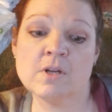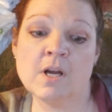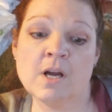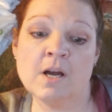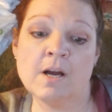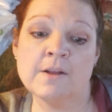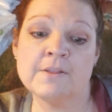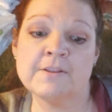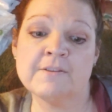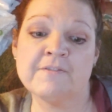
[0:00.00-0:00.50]

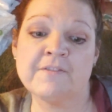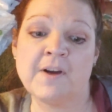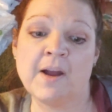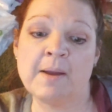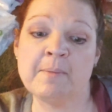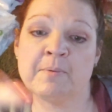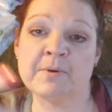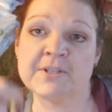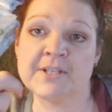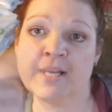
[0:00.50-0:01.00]
uh, the
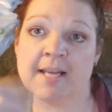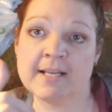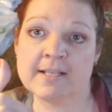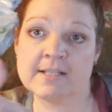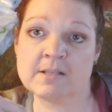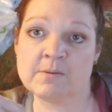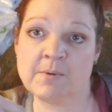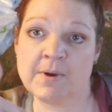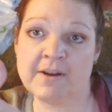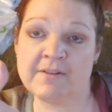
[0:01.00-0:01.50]
fiber
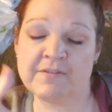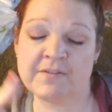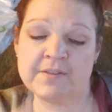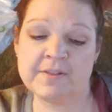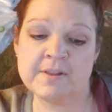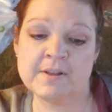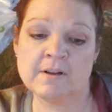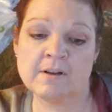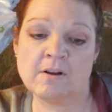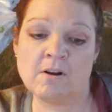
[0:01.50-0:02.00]
takes away from the